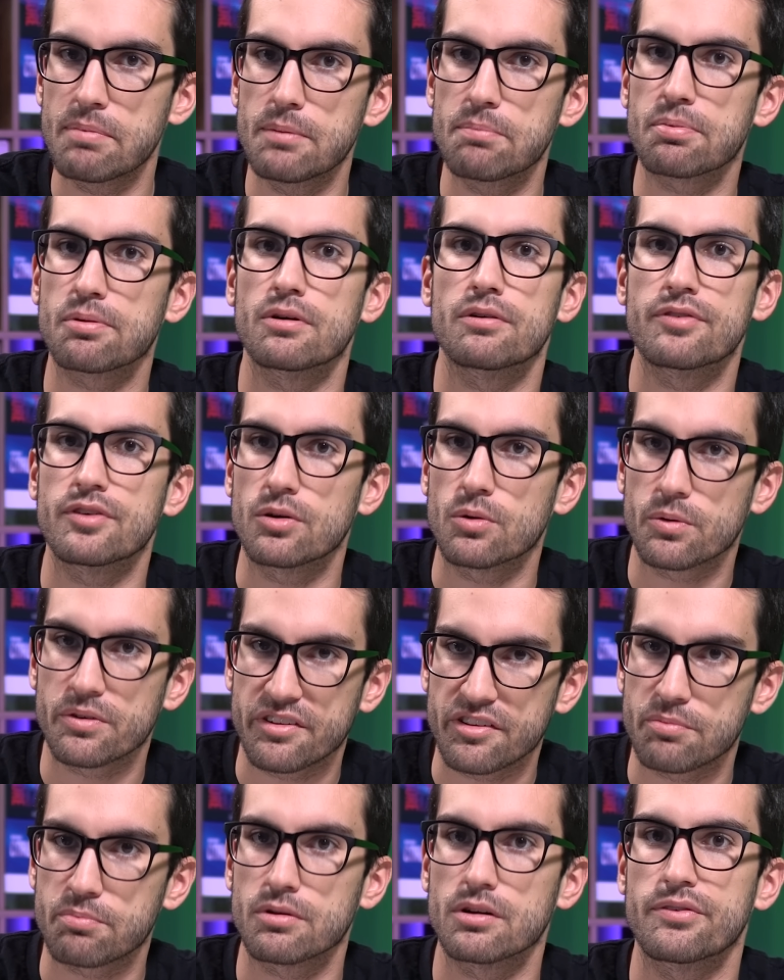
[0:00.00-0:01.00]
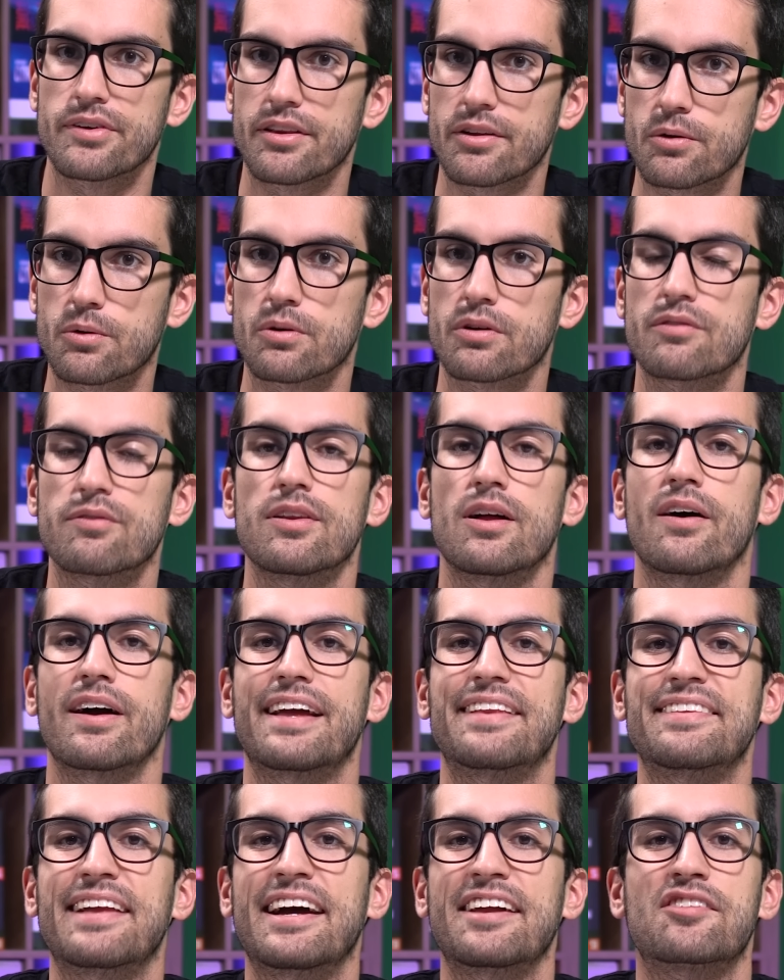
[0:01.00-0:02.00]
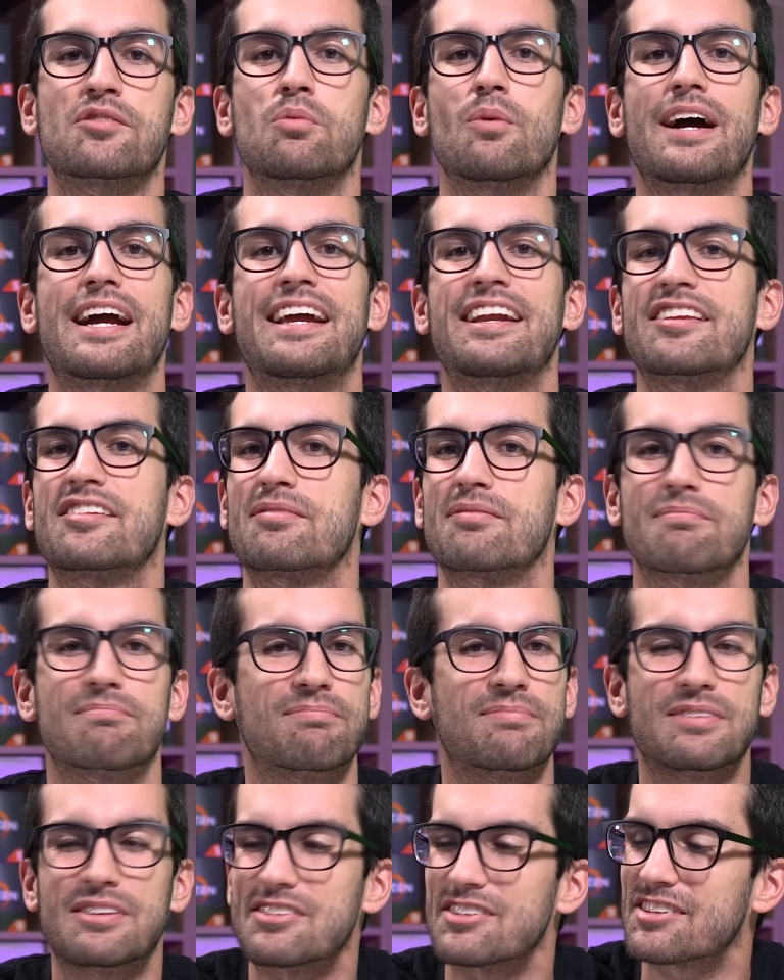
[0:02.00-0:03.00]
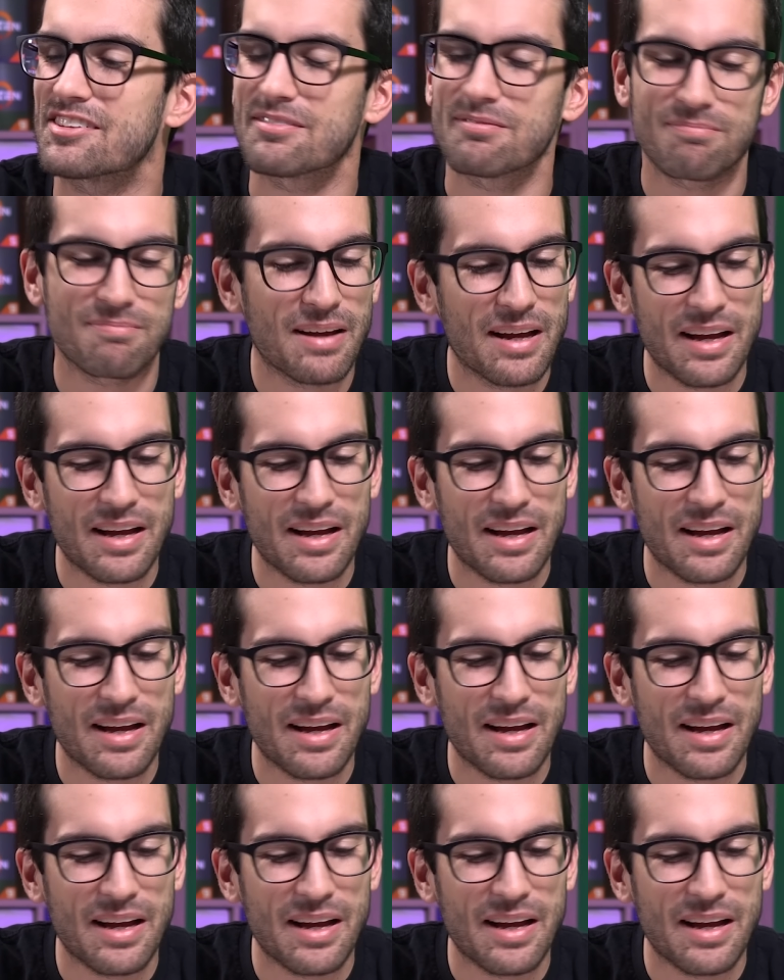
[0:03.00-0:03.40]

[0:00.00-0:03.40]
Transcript: be proven or disproven in the court of law, and that's why it is just